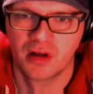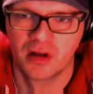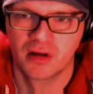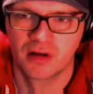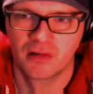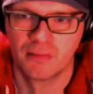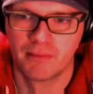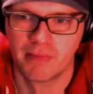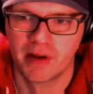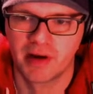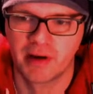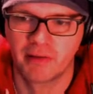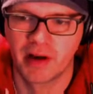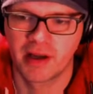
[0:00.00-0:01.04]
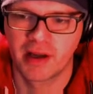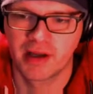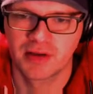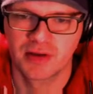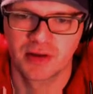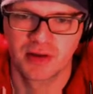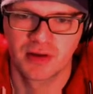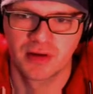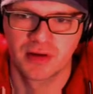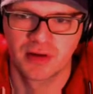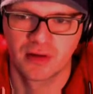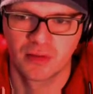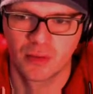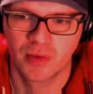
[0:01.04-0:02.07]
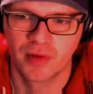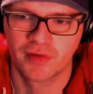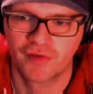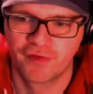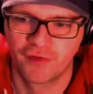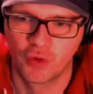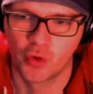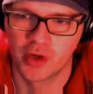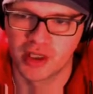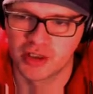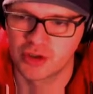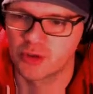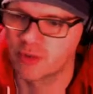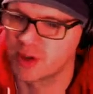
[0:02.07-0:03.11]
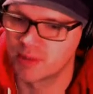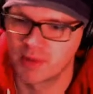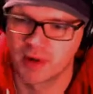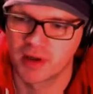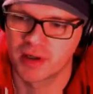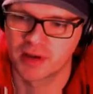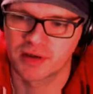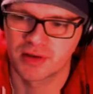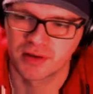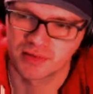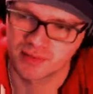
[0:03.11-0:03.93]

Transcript: Min raise with 42 big blinds.